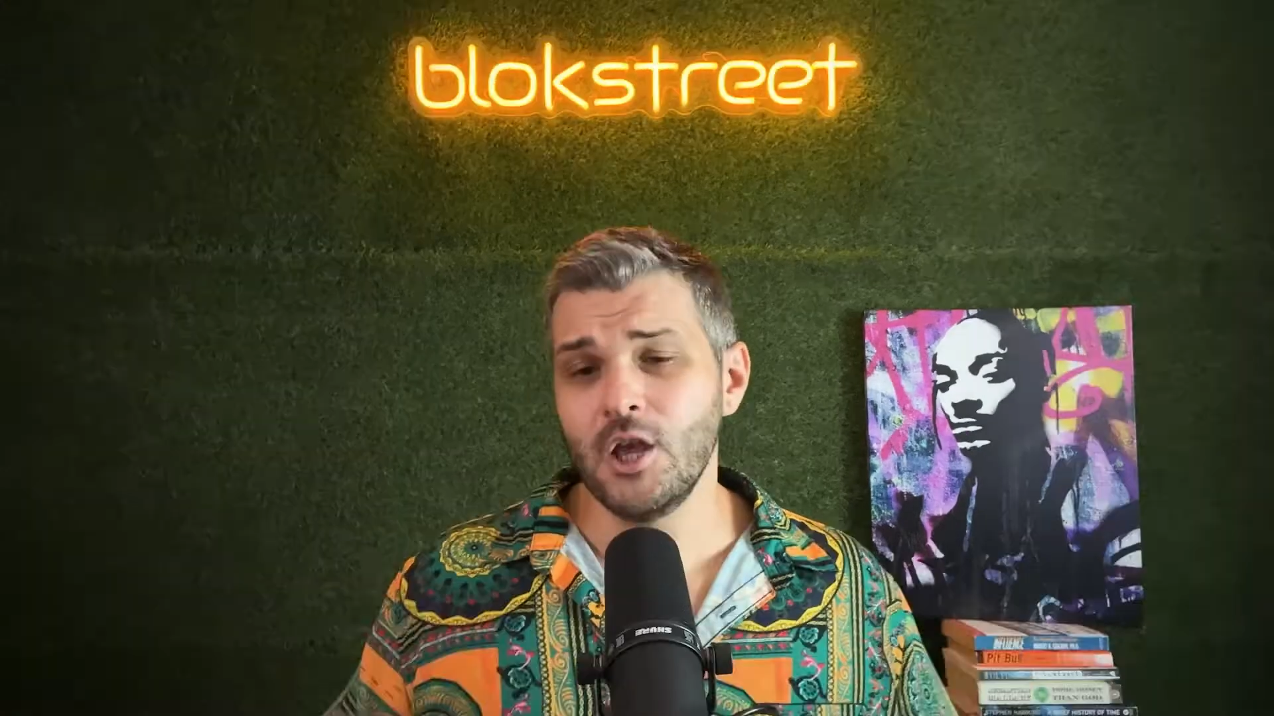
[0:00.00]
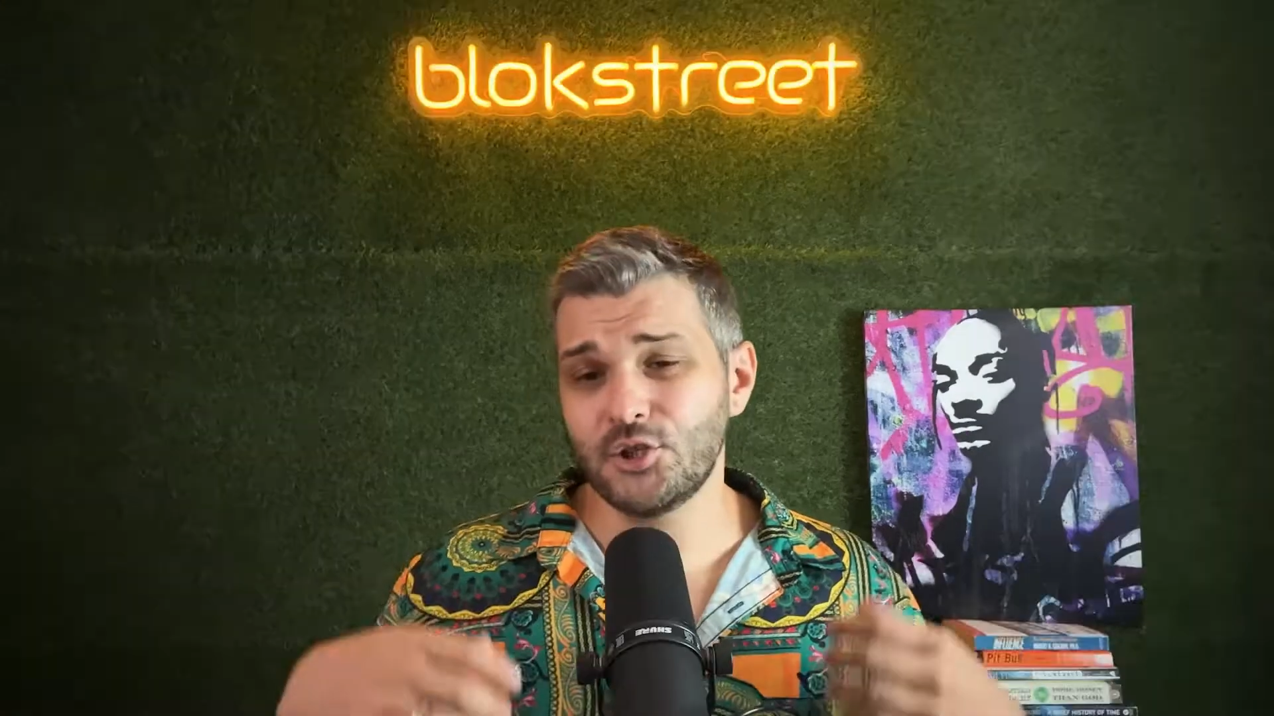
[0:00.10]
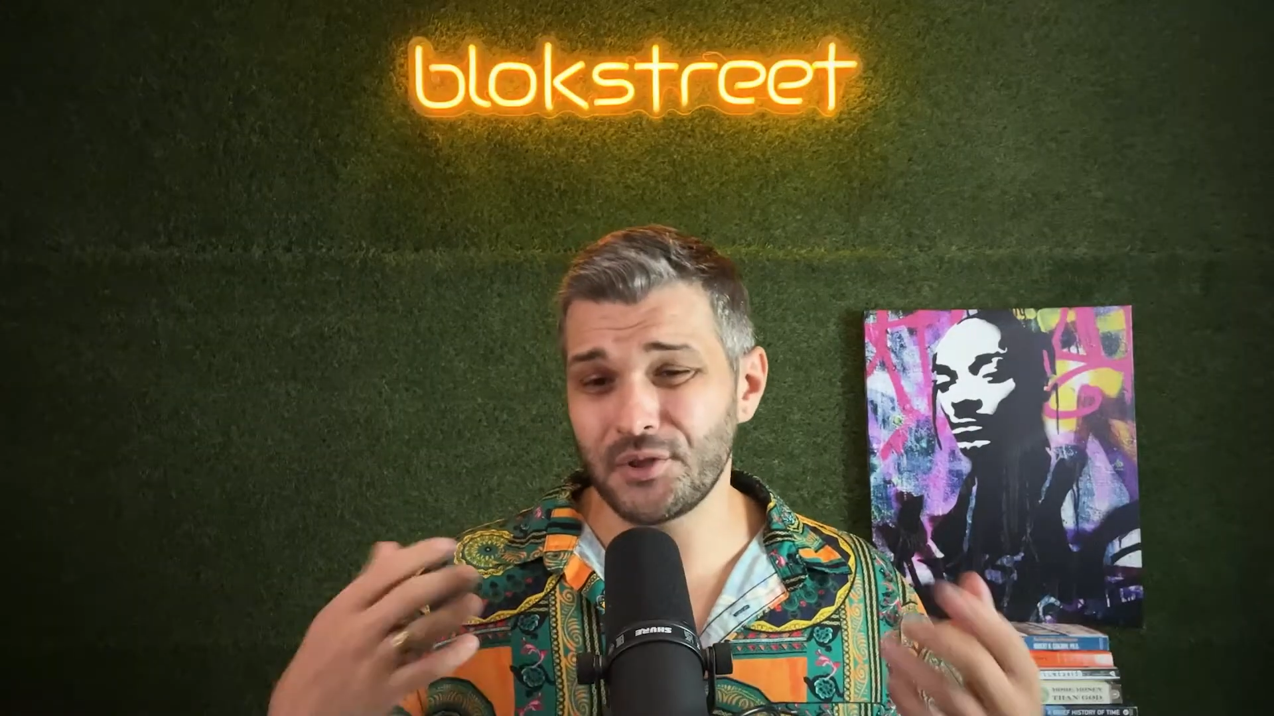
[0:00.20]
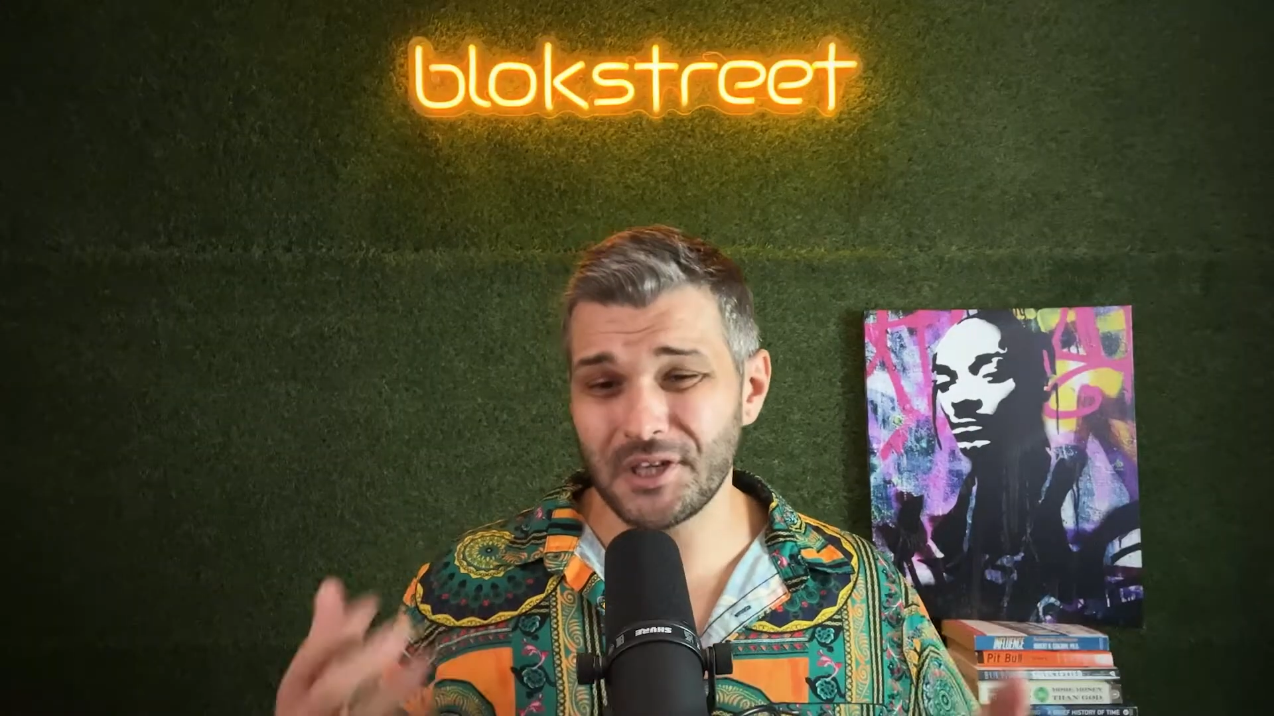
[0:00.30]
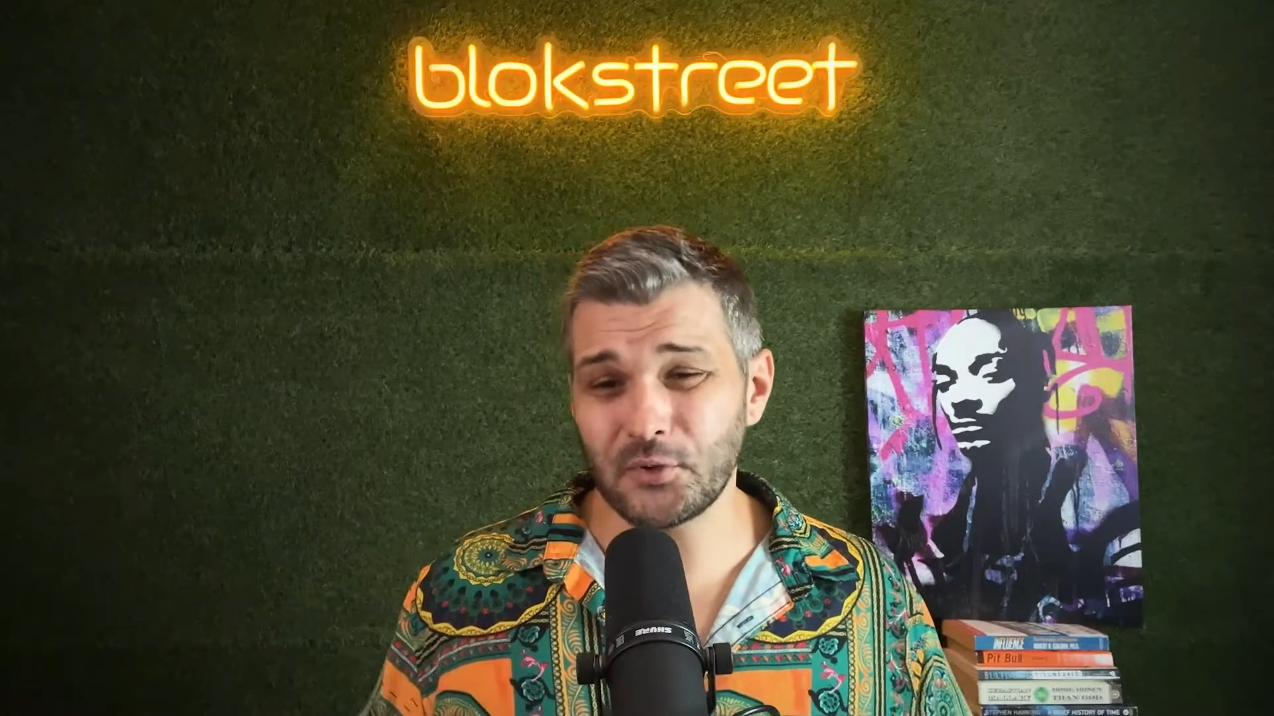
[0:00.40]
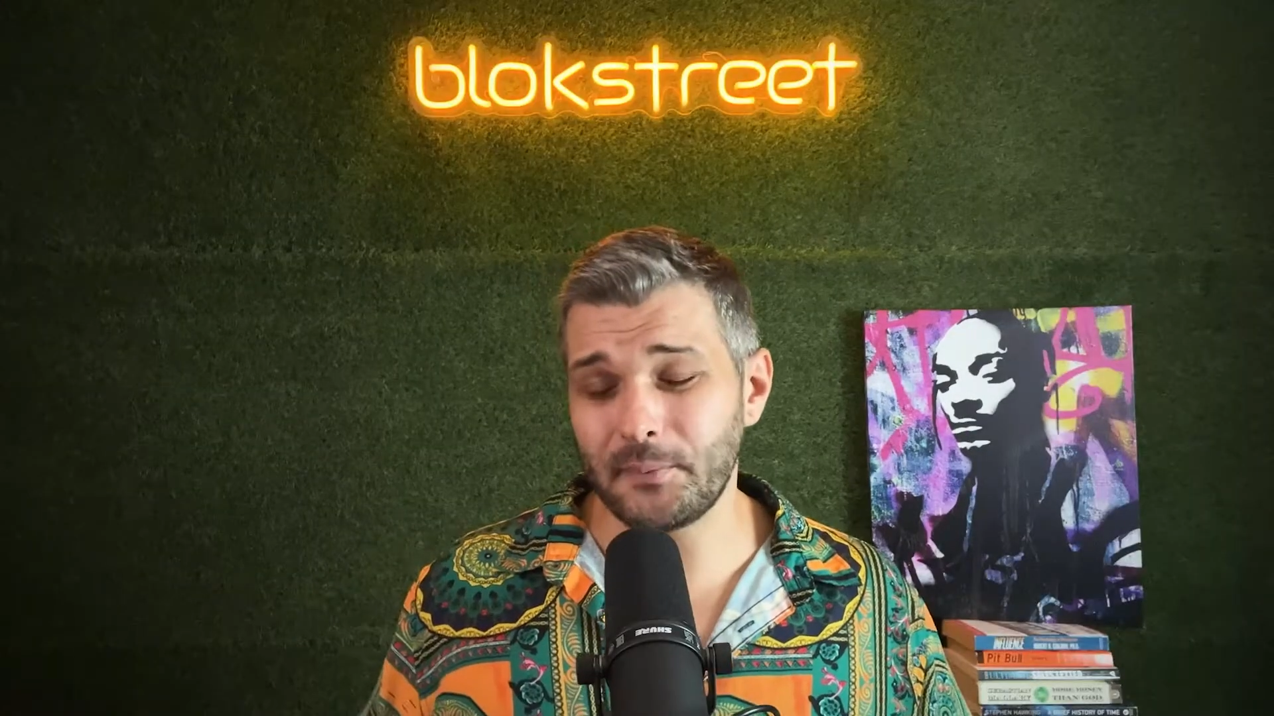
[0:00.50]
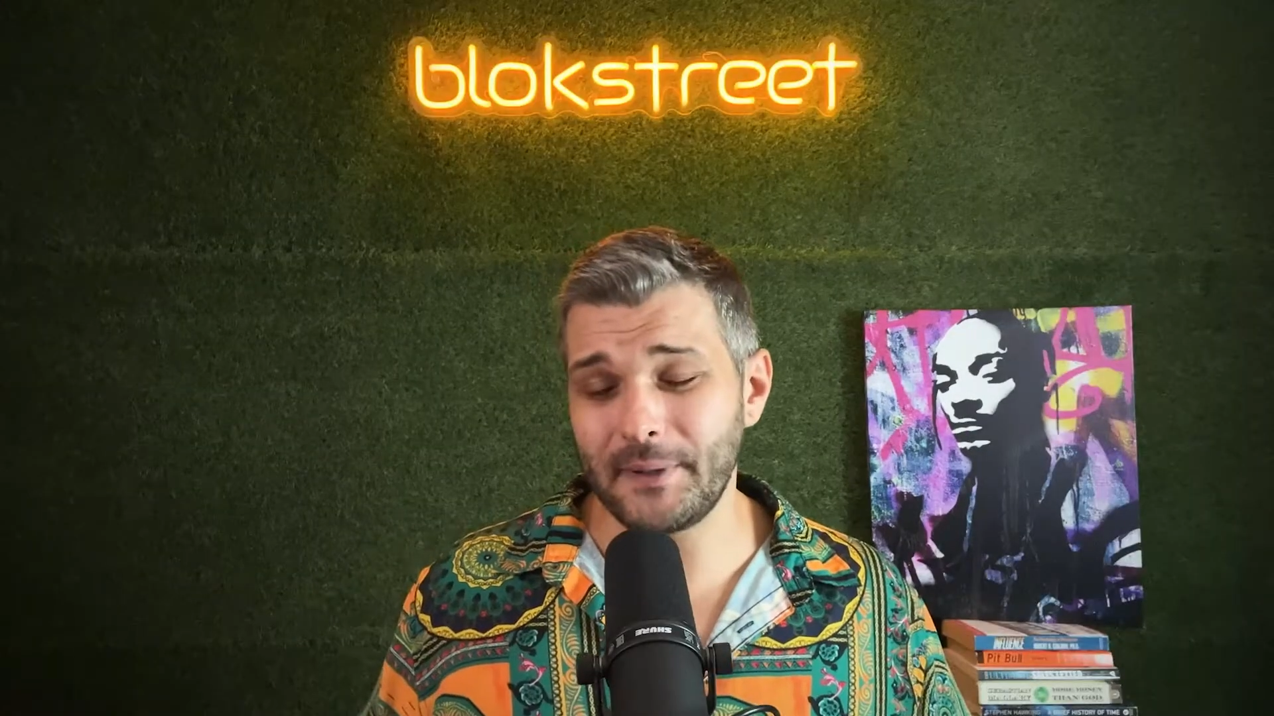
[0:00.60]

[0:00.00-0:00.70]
So this would